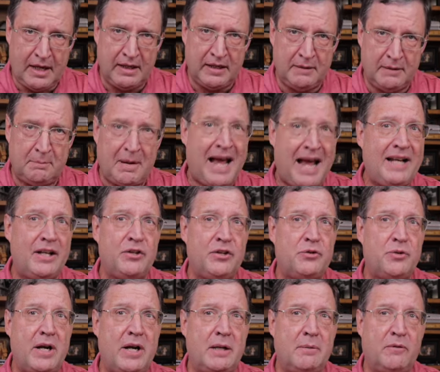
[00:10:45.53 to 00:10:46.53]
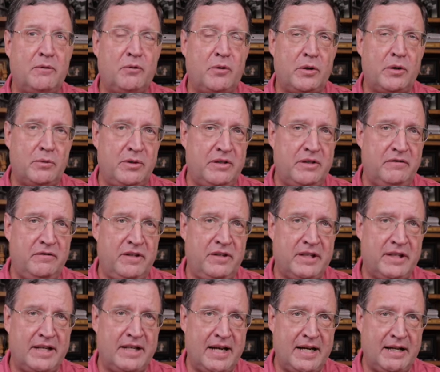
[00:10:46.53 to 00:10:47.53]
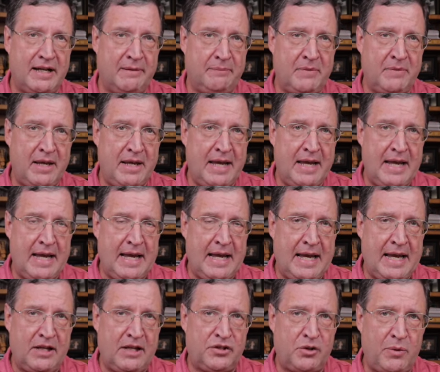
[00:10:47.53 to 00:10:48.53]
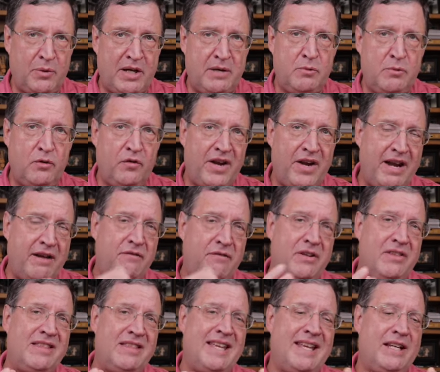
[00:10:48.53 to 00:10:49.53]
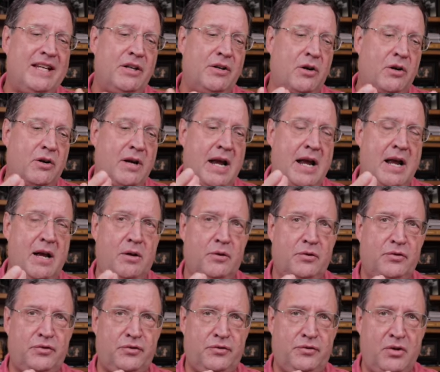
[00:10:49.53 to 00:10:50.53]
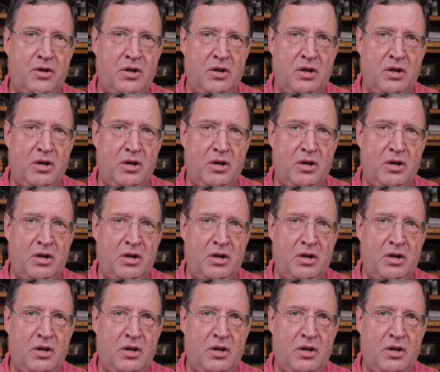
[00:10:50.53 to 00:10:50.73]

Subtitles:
in pilot training before he went to Vietnam. And so we had to move everything in our house